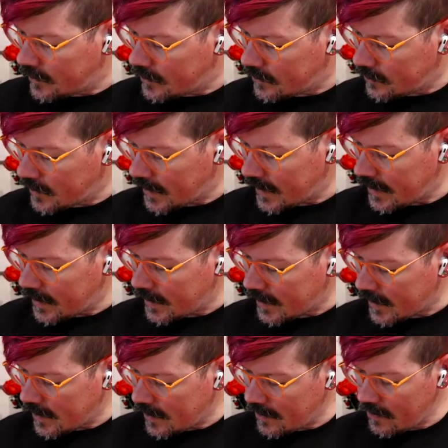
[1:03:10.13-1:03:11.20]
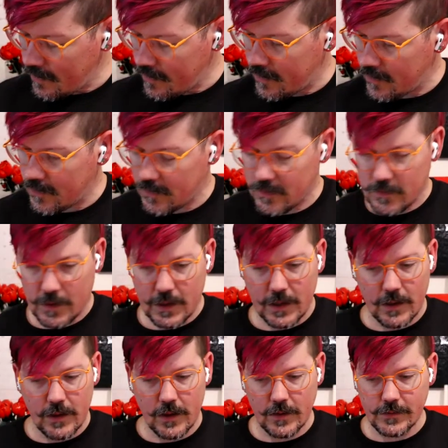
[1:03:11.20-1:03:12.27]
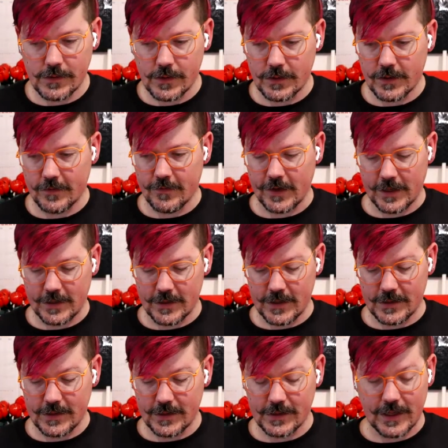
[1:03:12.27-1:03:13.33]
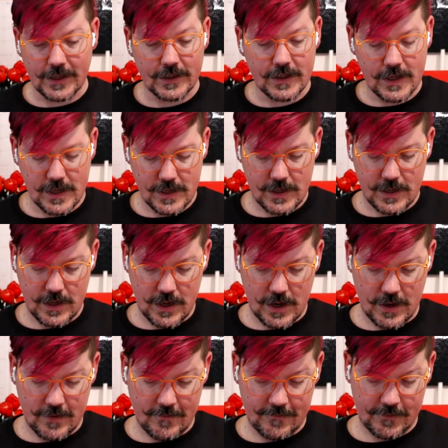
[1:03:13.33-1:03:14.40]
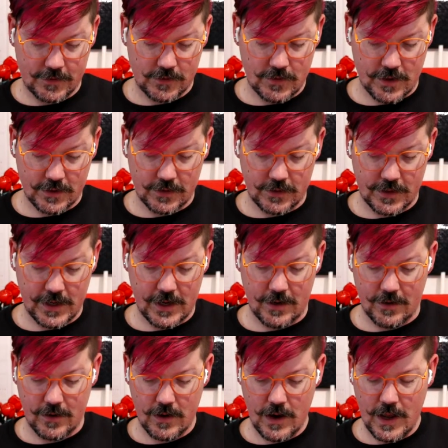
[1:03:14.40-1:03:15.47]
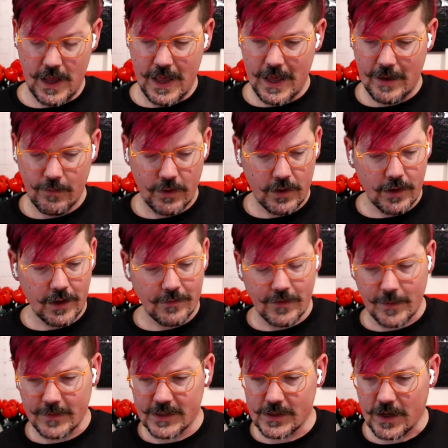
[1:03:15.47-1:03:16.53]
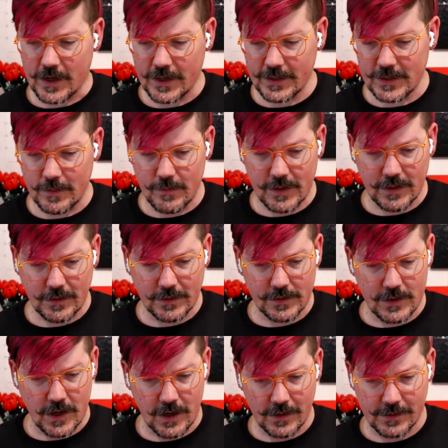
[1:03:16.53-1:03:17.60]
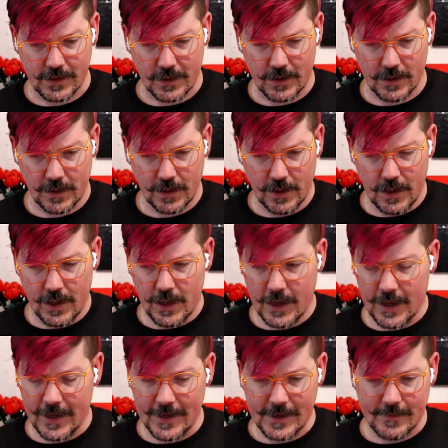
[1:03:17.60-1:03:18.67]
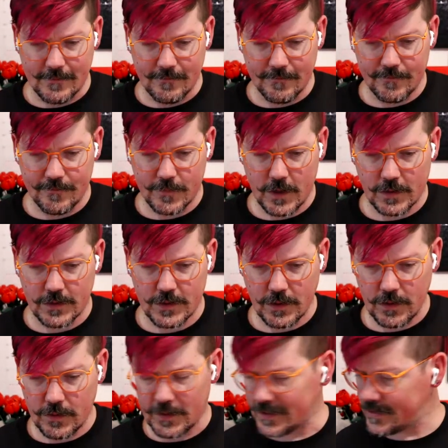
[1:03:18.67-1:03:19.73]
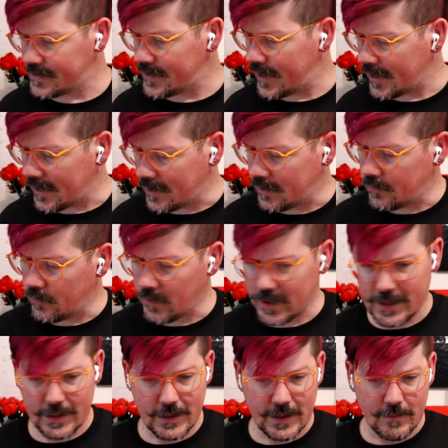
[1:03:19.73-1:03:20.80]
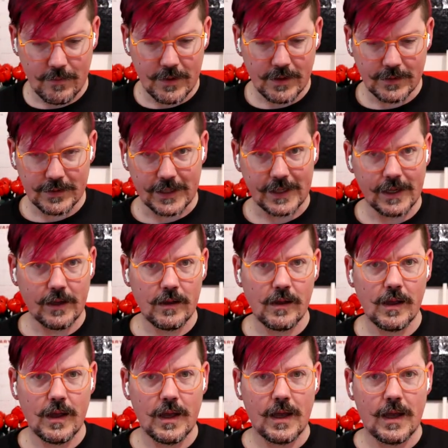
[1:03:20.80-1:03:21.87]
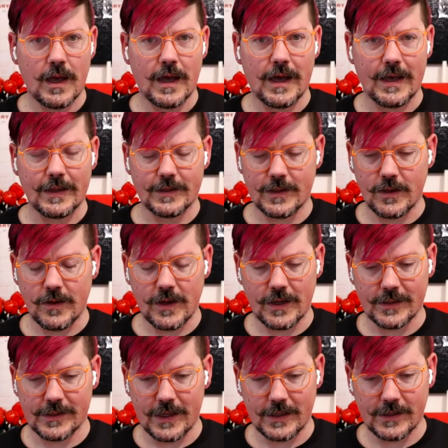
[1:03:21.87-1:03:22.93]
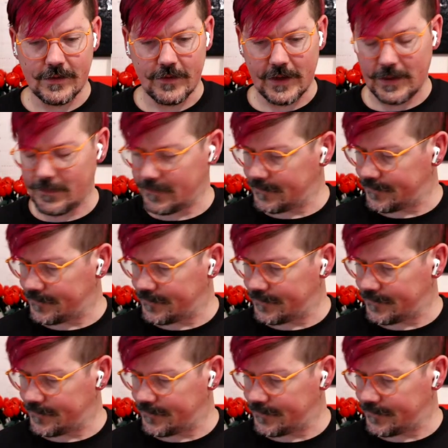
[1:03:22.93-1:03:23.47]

Okay, getting closer to finish. This is a ton of structure here. I'm wondering if I'm starting to build Charizard. I'll show you in a second what I'm building so you get a sense of it.